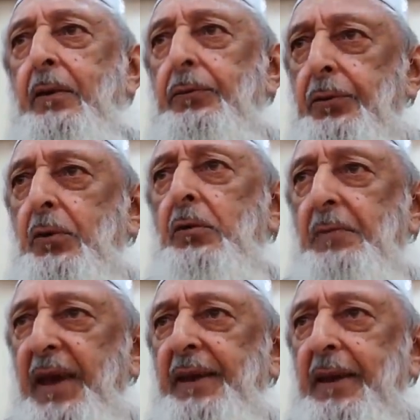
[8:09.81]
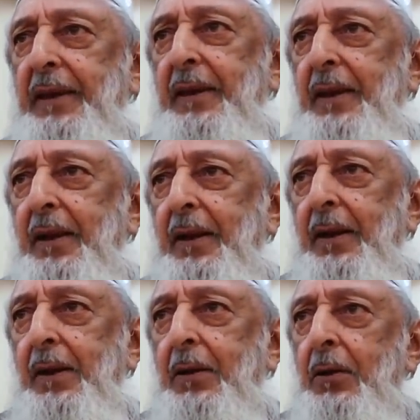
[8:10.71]
so many
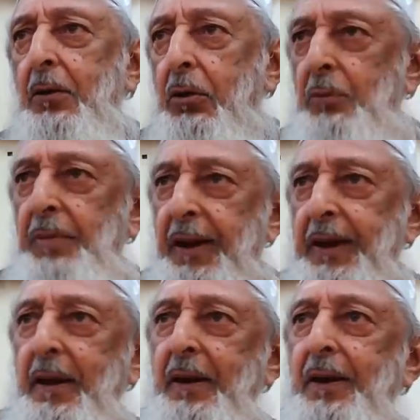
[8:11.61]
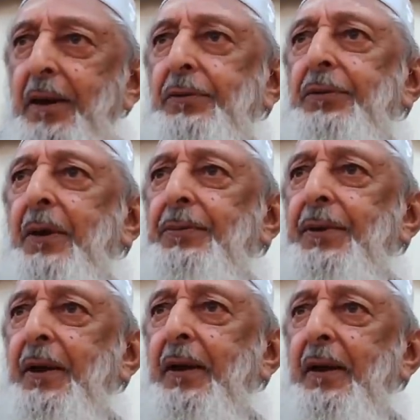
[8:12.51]
who begin the
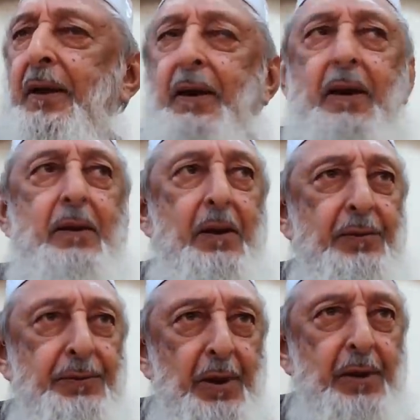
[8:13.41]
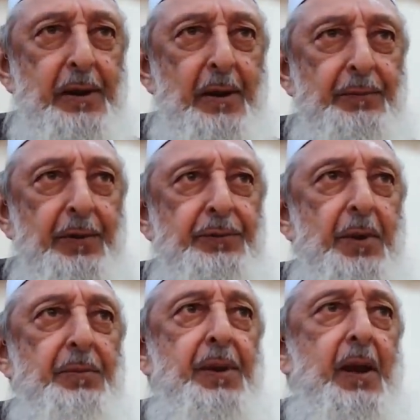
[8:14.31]
subject, the study of the
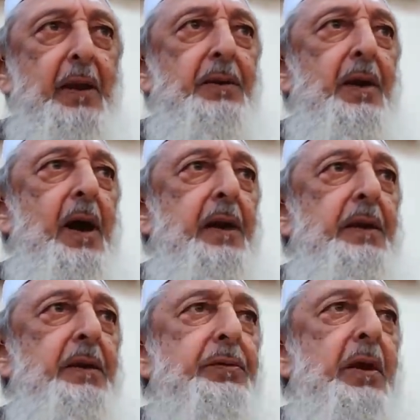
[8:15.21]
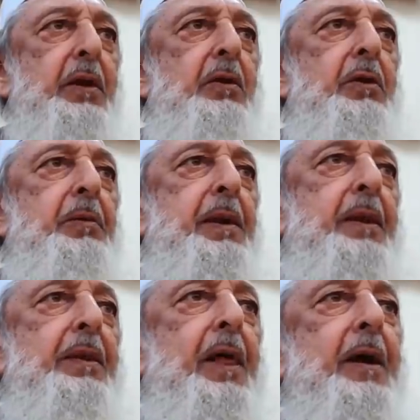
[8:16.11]
subject in the Hadith, and they
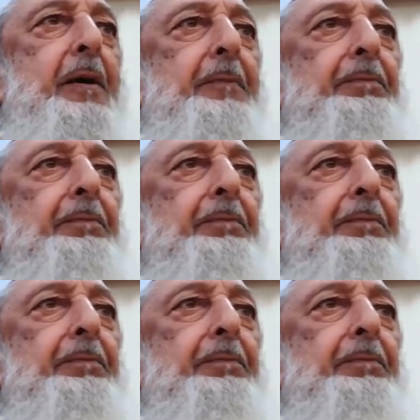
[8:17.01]
remain there?